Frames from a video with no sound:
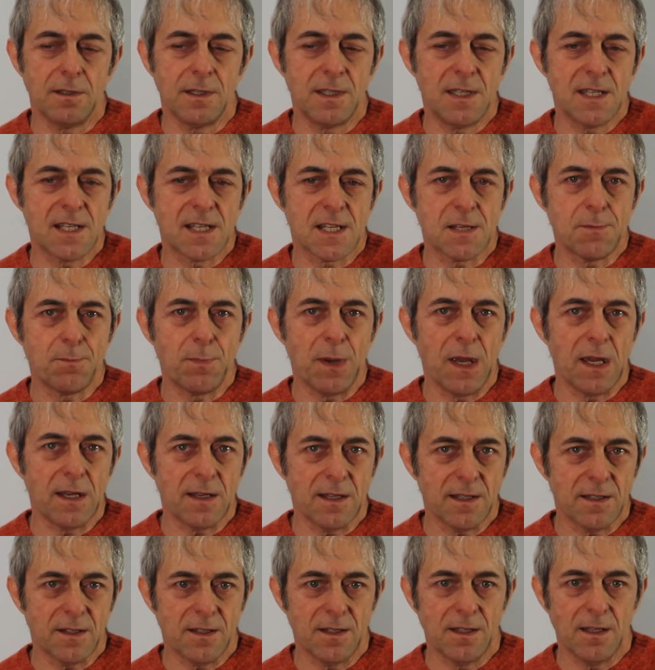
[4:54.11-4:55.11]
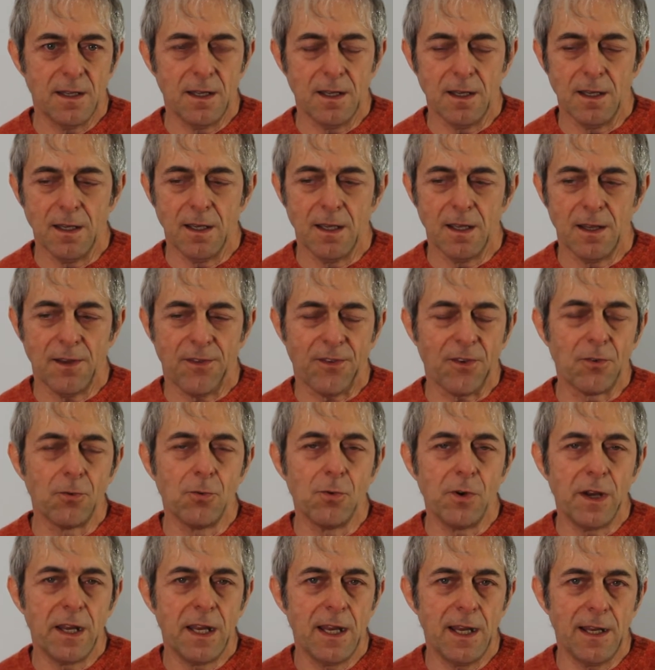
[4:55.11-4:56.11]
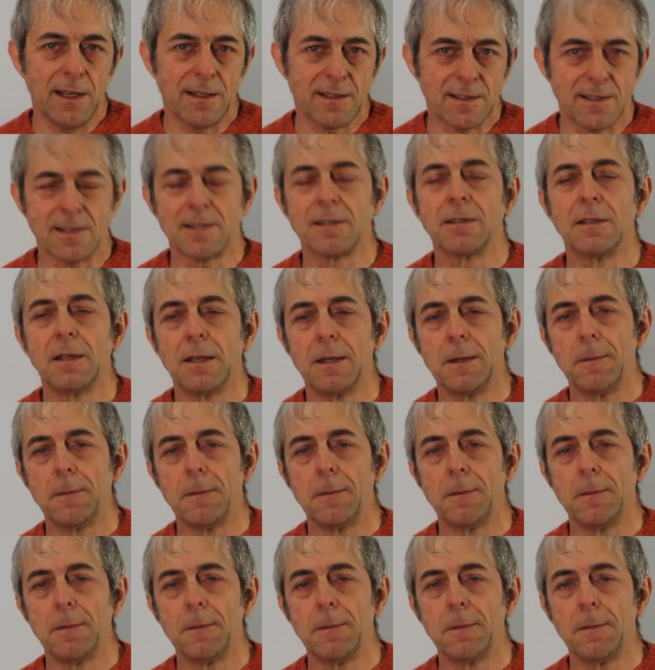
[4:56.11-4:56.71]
dissipated through heat.